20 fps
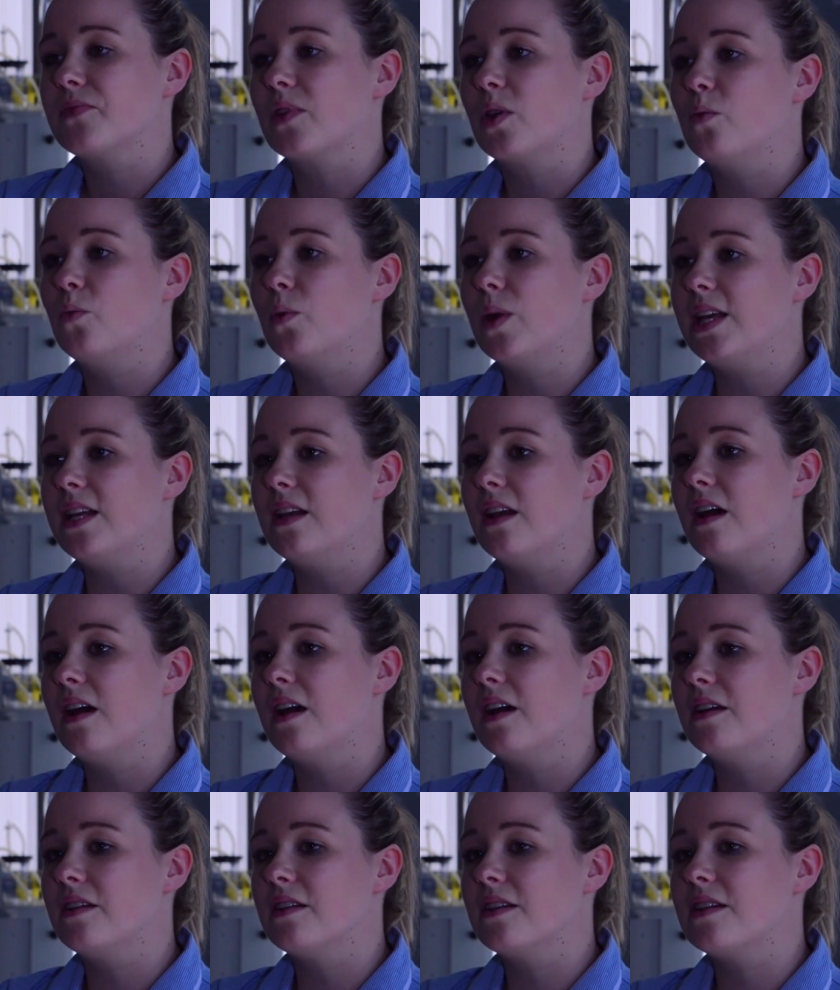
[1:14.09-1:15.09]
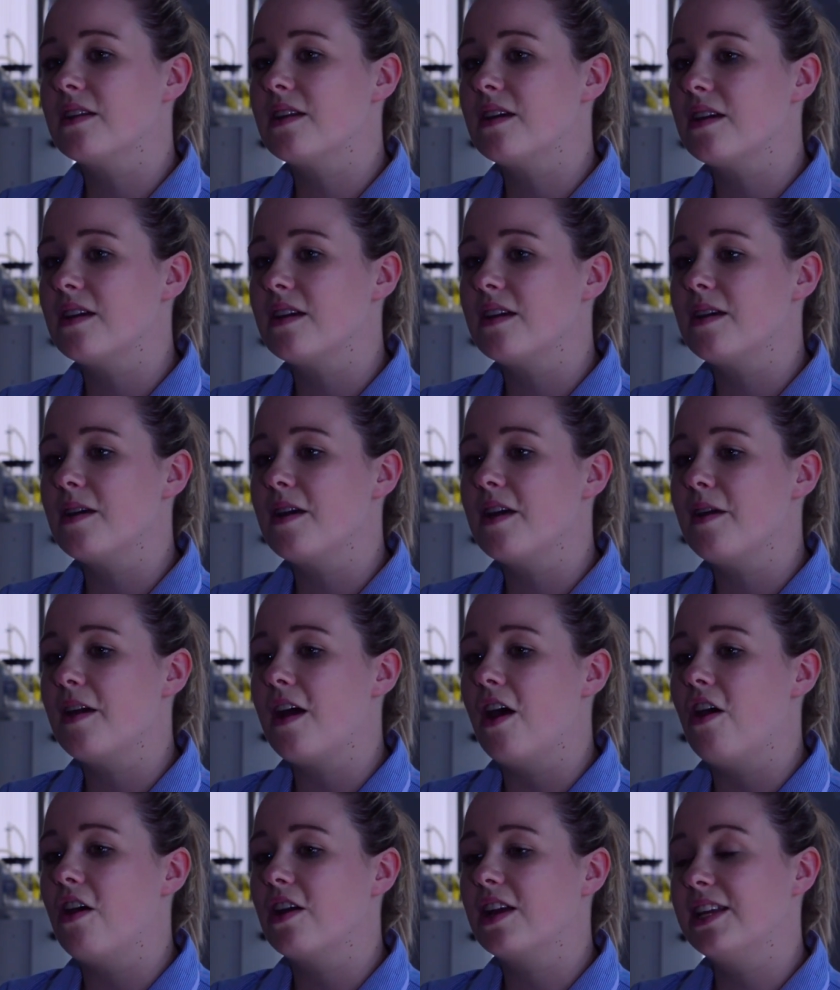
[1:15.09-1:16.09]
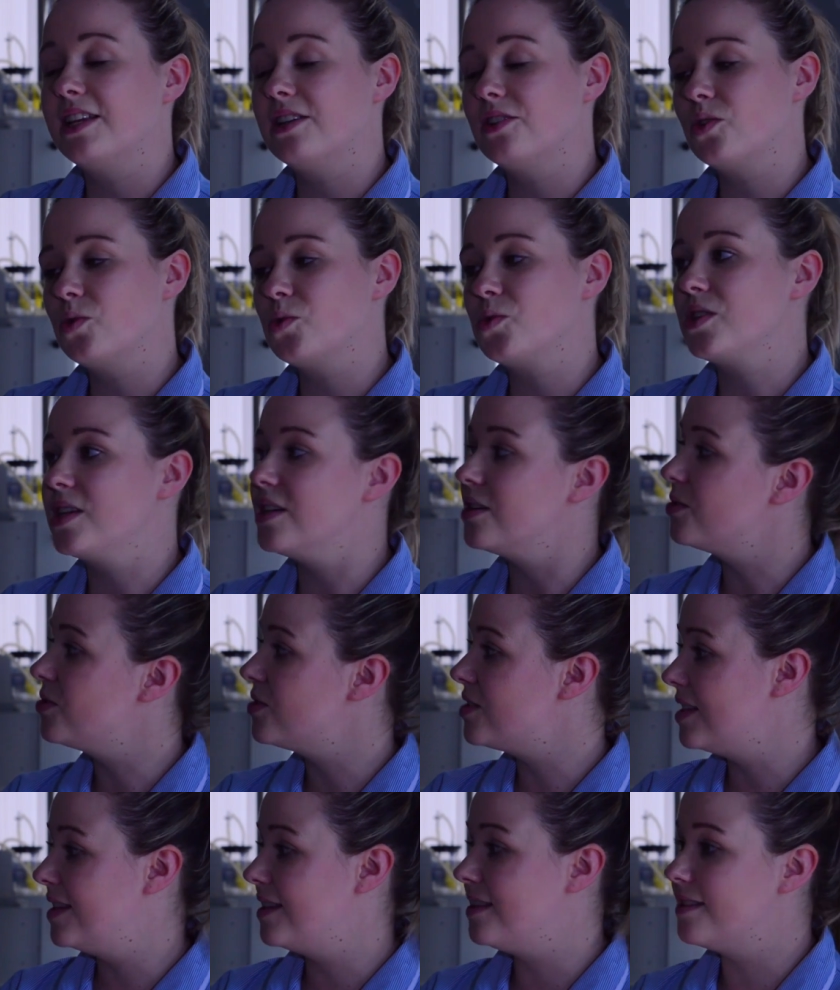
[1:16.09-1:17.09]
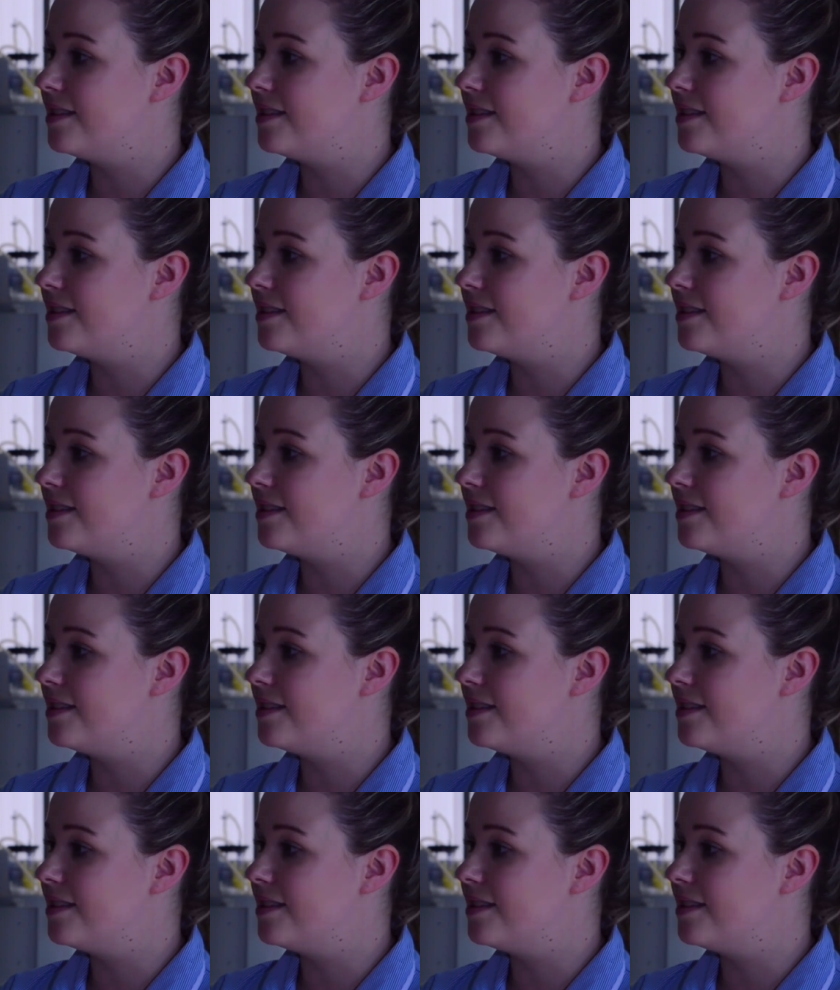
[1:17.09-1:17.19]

We learn our clinical skills in the